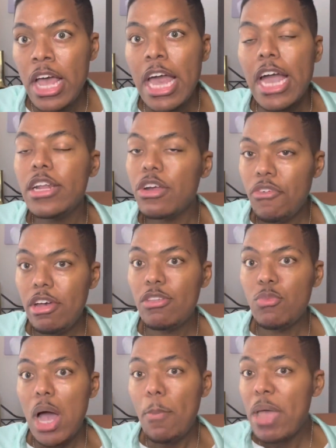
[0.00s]
And the reason
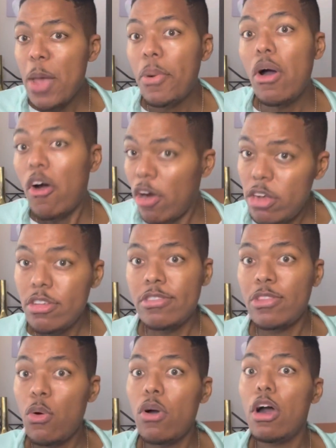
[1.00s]
why people are
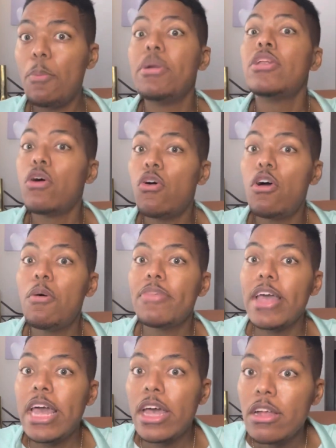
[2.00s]
so up in arms
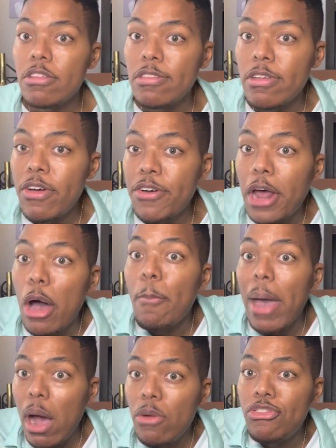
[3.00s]
and concerned
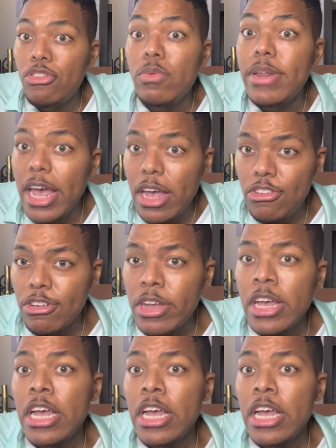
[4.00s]
about you, Deja,